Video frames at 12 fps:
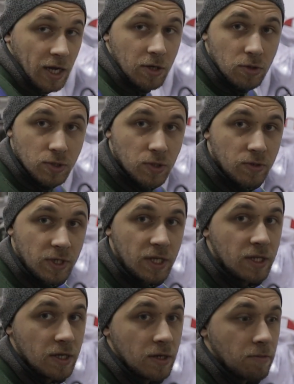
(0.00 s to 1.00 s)
also
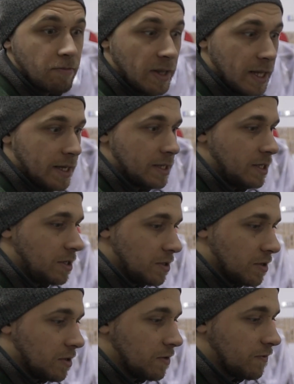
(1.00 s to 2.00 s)
need
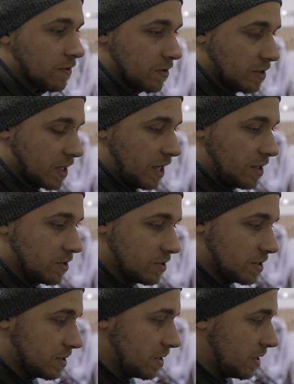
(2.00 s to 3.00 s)
plenty of
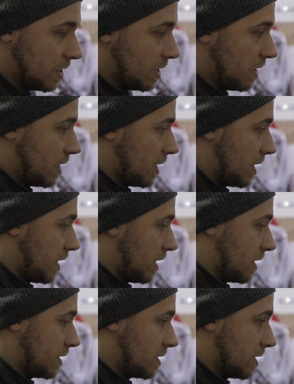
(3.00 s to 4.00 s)
containers.
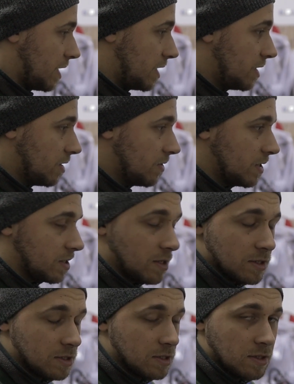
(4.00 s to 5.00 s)
And I know it
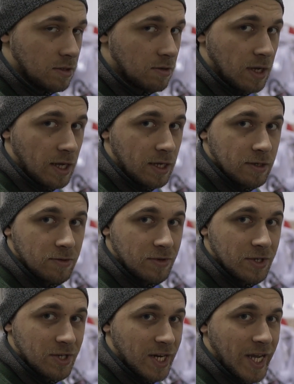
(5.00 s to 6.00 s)
doesn't look like
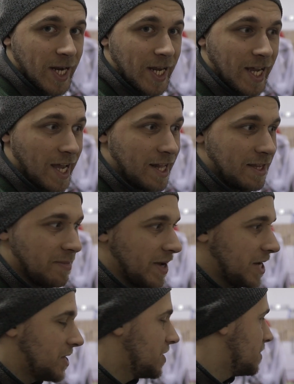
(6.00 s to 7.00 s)
we are getting any
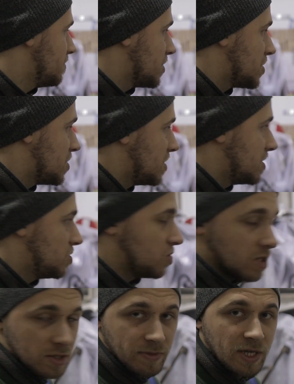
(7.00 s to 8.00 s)
better, but
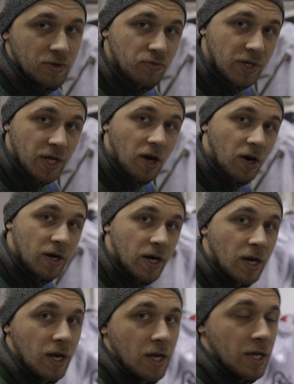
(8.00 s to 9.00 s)
trust me, we are.
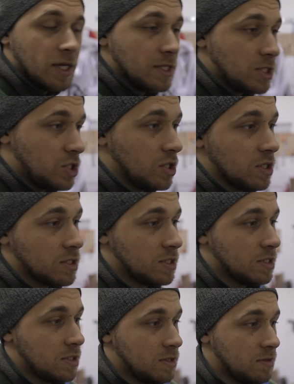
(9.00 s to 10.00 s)
It's
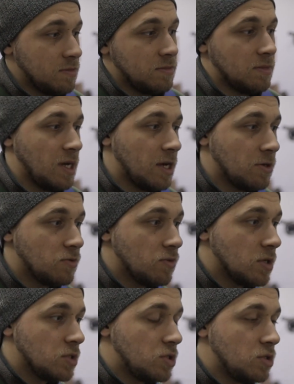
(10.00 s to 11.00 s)
just, I don't
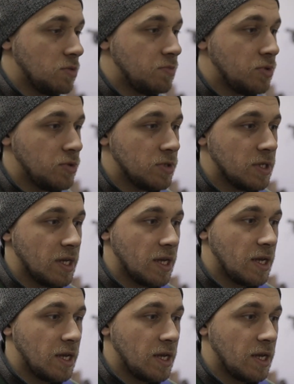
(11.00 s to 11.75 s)
want to put